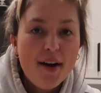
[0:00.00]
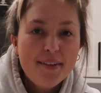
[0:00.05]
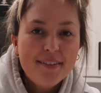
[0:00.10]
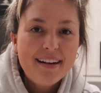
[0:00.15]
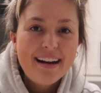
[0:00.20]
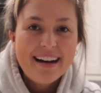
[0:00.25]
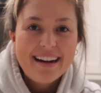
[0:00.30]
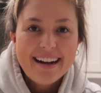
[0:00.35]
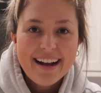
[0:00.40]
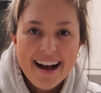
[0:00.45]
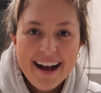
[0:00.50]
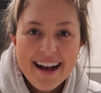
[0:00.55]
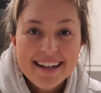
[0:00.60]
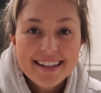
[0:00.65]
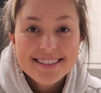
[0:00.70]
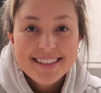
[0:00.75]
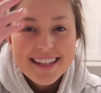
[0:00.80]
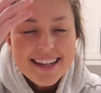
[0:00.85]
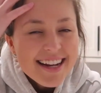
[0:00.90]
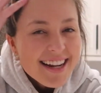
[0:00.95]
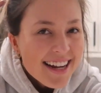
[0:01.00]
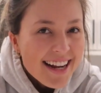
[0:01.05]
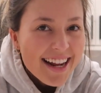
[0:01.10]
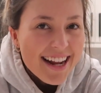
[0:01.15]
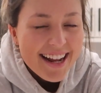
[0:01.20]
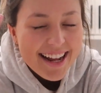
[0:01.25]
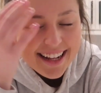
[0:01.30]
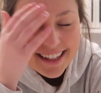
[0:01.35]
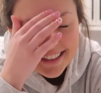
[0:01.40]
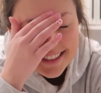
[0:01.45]
All right, guys.
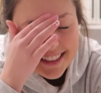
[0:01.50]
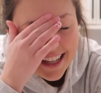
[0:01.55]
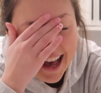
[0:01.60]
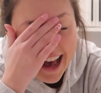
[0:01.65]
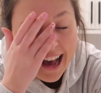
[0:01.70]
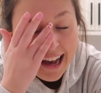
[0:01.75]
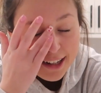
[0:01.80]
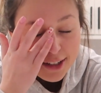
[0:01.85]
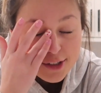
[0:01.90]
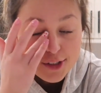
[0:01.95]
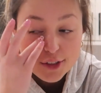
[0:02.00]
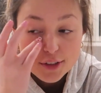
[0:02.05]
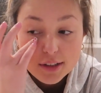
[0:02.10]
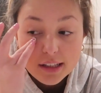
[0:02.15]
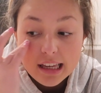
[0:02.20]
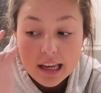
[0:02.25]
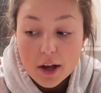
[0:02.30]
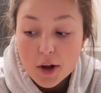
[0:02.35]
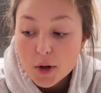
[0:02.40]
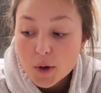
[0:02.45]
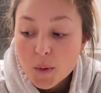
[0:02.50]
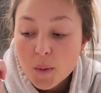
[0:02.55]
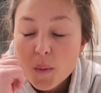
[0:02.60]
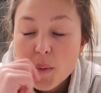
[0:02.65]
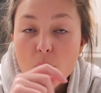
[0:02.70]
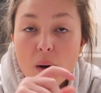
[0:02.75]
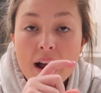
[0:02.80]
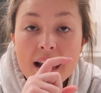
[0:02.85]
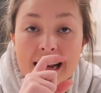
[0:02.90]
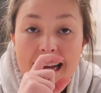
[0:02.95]
It is actually
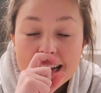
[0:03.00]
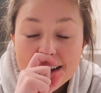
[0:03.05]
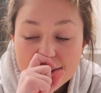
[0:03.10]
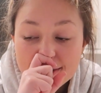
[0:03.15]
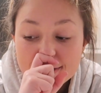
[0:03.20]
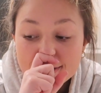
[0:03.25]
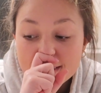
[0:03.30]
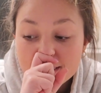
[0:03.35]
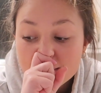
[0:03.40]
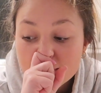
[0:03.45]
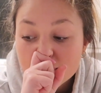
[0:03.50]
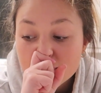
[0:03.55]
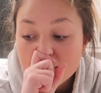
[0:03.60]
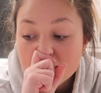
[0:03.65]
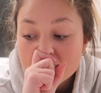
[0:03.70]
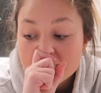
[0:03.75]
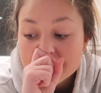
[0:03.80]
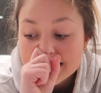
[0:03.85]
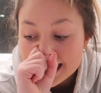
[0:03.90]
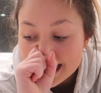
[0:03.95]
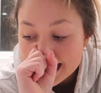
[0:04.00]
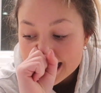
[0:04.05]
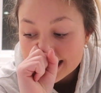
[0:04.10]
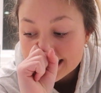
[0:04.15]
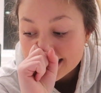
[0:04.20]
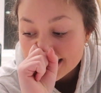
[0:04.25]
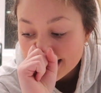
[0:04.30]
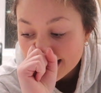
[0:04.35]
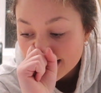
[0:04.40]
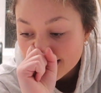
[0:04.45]
quite a few
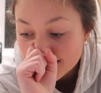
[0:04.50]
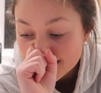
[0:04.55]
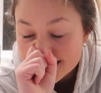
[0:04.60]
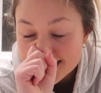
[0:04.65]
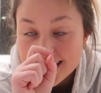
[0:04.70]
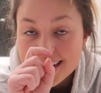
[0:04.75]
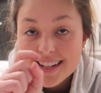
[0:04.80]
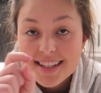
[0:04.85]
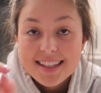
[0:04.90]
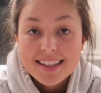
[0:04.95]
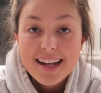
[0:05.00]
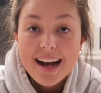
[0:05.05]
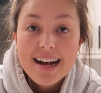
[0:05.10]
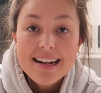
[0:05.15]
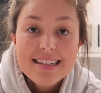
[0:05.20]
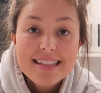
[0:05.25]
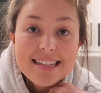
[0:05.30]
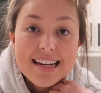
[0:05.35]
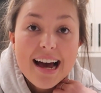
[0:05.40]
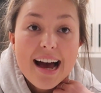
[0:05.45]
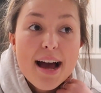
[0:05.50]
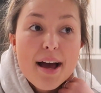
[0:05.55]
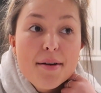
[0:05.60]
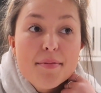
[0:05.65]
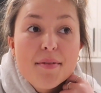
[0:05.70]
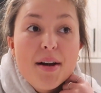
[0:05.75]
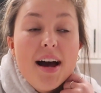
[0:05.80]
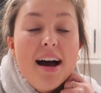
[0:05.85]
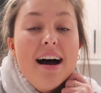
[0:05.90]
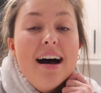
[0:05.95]
days later since last
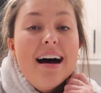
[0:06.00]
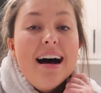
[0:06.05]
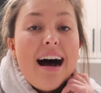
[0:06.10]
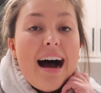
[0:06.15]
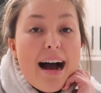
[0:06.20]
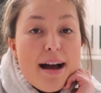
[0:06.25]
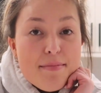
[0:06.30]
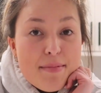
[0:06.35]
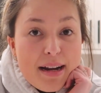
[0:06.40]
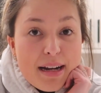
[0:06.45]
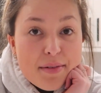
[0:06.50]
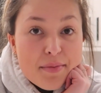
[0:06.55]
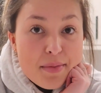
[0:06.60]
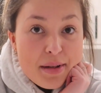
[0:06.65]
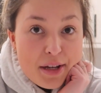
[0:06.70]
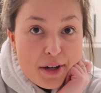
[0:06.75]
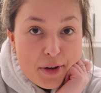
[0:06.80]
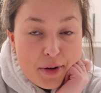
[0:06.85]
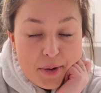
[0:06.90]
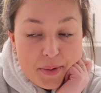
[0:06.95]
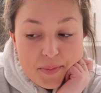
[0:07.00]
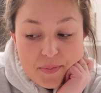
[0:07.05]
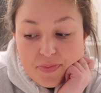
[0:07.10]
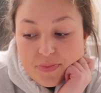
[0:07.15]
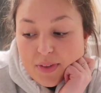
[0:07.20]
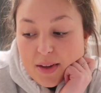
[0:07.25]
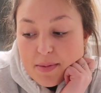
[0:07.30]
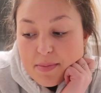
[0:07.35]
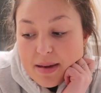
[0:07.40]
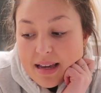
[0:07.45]
time I made a meal
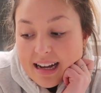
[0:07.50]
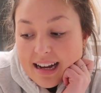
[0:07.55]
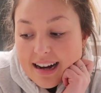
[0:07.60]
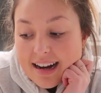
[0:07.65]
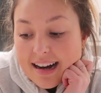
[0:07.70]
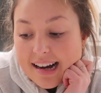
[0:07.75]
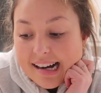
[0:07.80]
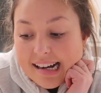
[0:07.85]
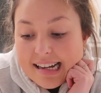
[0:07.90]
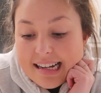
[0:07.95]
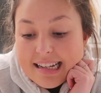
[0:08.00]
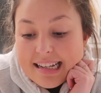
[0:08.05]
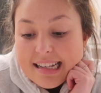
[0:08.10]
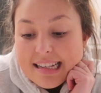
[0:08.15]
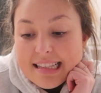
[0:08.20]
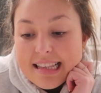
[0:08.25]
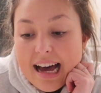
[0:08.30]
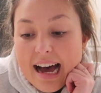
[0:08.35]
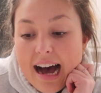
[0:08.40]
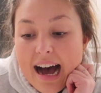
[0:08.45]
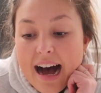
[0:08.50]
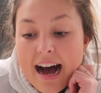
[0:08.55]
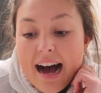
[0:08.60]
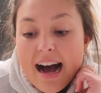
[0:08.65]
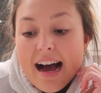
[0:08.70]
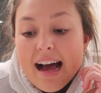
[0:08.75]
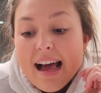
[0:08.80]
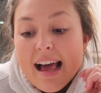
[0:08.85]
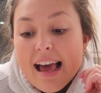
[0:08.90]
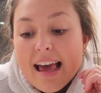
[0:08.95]
because
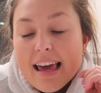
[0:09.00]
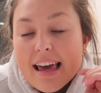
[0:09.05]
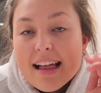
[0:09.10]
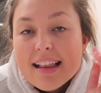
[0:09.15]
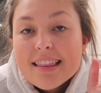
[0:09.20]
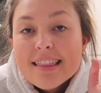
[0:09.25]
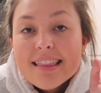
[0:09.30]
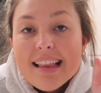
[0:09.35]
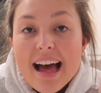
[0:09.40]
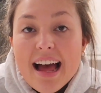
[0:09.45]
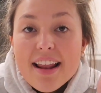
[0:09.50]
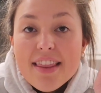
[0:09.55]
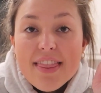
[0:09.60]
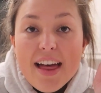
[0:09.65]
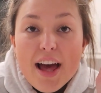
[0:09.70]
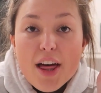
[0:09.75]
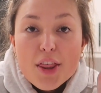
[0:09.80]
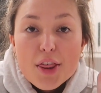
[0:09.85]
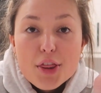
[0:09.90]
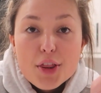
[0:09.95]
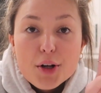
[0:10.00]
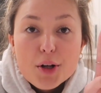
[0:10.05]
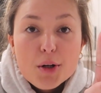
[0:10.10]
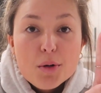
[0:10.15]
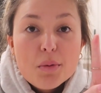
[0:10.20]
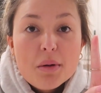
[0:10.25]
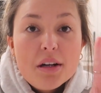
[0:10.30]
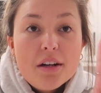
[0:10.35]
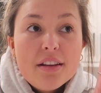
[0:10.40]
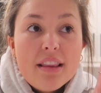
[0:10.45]
I let that
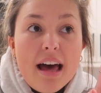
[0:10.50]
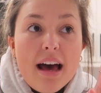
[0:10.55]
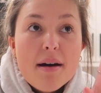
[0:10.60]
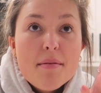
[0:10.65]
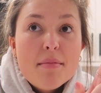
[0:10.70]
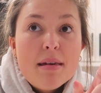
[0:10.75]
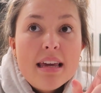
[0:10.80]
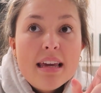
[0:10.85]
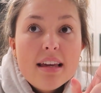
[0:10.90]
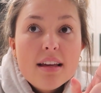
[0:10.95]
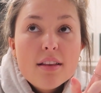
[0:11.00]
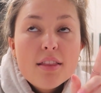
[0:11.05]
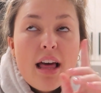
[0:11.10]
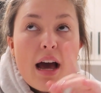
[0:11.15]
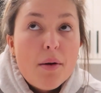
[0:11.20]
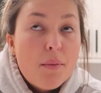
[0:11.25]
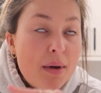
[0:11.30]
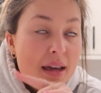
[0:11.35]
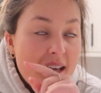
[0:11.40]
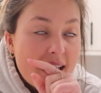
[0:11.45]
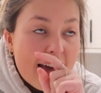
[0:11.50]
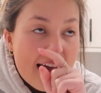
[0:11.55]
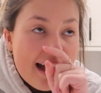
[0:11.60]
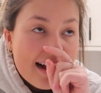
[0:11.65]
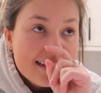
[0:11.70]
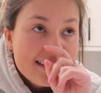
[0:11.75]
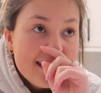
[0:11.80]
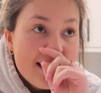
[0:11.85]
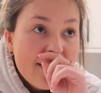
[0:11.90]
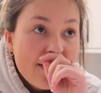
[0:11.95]
third wheel that week
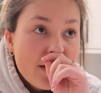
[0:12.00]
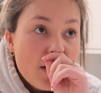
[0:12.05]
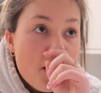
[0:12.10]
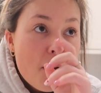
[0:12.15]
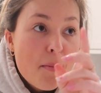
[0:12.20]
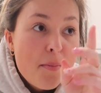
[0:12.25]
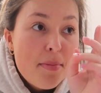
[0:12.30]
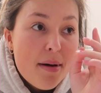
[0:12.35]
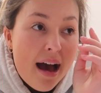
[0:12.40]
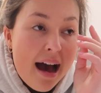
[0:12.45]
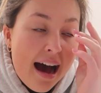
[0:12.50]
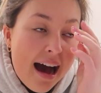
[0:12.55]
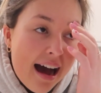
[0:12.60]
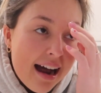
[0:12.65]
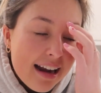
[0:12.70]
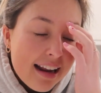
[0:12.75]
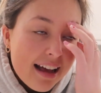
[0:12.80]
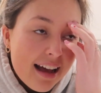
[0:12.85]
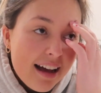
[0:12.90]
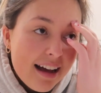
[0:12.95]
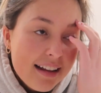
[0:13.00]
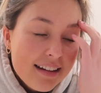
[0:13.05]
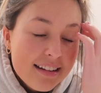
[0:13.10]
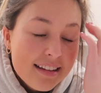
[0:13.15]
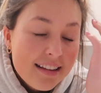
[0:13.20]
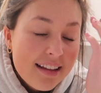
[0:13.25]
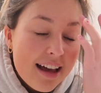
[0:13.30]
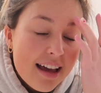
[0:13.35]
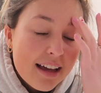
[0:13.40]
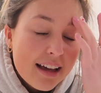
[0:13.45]
accidentally go bad,
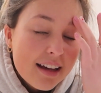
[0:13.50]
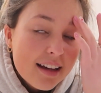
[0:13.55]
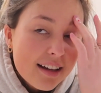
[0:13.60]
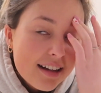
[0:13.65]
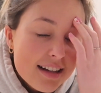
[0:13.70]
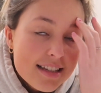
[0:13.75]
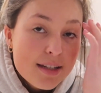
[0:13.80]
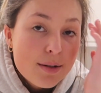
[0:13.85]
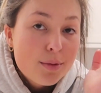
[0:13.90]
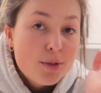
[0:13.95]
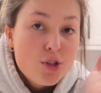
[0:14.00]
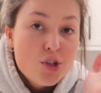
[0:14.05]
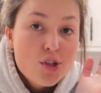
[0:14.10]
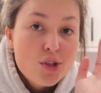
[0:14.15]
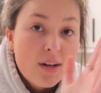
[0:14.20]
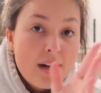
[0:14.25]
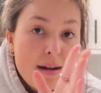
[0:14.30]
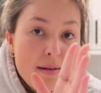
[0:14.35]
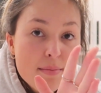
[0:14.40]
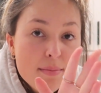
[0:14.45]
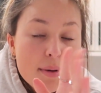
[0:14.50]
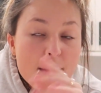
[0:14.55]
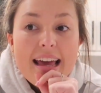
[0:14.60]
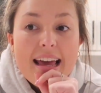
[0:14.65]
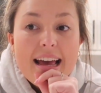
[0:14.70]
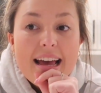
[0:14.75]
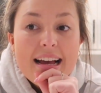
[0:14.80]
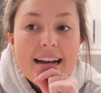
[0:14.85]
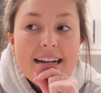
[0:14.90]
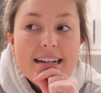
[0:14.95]
like because it was shrimp
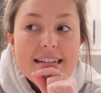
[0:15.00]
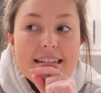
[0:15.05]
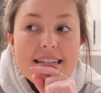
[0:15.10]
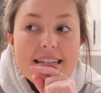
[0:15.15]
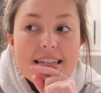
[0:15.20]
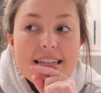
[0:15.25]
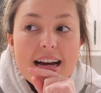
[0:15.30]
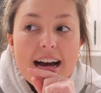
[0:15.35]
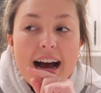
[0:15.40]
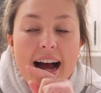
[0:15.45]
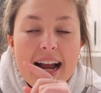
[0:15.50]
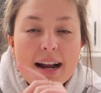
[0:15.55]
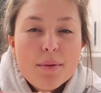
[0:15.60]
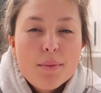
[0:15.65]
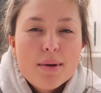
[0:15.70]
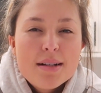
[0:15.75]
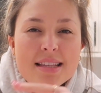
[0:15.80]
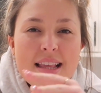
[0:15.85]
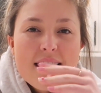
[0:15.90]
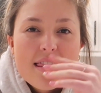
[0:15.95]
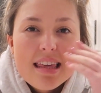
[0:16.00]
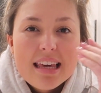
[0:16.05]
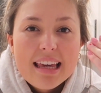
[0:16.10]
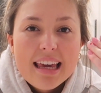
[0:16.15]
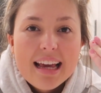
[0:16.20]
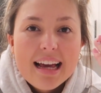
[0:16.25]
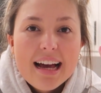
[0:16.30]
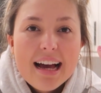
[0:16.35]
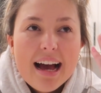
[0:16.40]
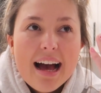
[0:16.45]
and I wasn't
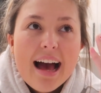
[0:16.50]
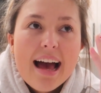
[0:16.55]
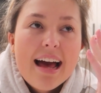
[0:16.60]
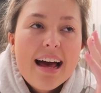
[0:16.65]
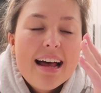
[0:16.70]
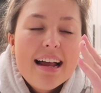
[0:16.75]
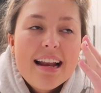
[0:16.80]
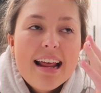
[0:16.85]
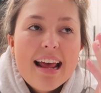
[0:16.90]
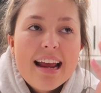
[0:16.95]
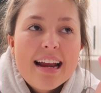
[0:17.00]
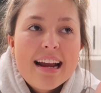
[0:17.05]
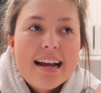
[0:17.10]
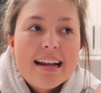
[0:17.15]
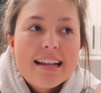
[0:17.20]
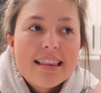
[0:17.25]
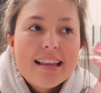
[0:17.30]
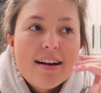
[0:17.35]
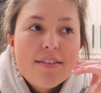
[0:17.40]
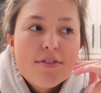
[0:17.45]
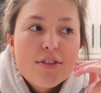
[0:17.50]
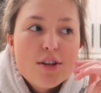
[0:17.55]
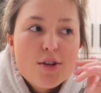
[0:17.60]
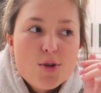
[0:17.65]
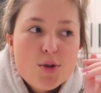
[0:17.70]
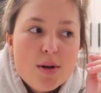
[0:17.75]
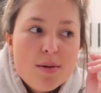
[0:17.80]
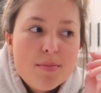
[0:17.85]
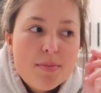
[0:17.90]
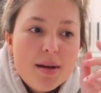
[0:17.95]
thinking ahead and left the
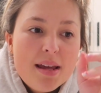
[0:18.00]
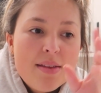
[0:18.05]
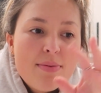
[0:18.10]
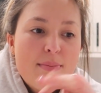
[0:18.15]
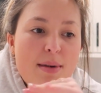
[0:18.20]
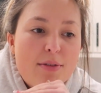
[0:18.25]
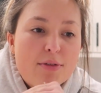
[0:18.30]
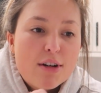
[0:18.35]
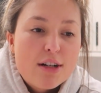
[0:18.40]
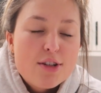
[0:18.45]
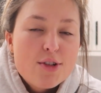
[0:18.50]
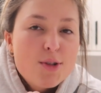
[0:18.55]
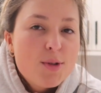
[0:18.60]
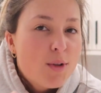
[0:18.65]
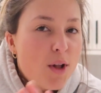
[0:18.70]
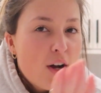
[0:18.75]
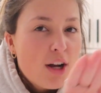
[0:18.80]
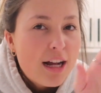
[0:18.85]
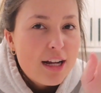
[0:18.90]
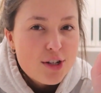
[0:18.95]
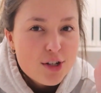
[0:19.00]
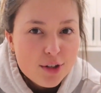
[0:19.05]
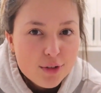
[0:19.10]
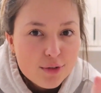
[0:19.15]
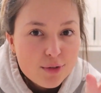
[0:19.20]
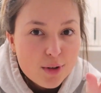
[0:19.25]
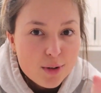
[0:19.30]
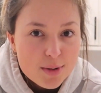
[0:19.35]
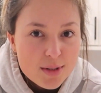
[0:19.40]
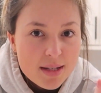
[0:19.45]
shrimp in the fridge too long. I should
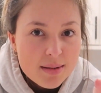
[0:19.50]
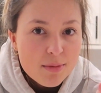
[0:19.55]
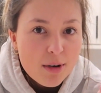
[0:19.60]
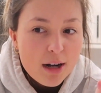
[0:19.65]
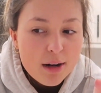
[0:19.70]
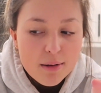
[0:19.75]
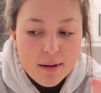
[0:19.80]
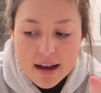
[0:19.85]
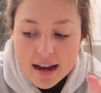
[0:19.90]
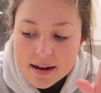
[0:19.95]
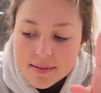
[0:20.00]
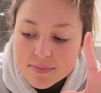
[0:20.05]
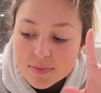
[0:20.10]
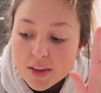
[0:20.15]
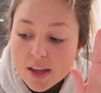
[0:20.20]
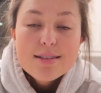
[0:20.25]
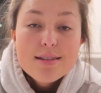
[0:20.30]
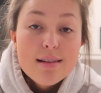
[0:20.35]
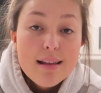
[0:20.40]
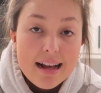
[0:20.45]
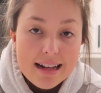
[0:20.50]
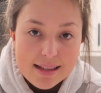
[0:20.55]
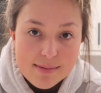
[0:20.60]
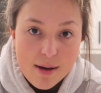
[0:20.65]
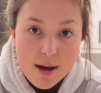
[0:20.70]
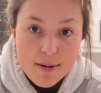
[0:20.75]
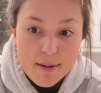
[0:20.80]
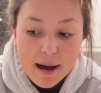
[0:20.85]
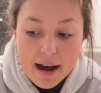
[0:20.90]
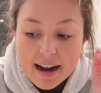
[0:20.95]
have froze them right away. So that's
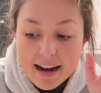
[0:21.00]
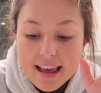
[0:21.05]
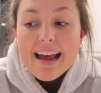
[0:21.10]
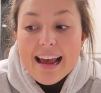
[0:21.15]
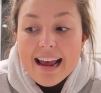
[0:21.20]
my bad.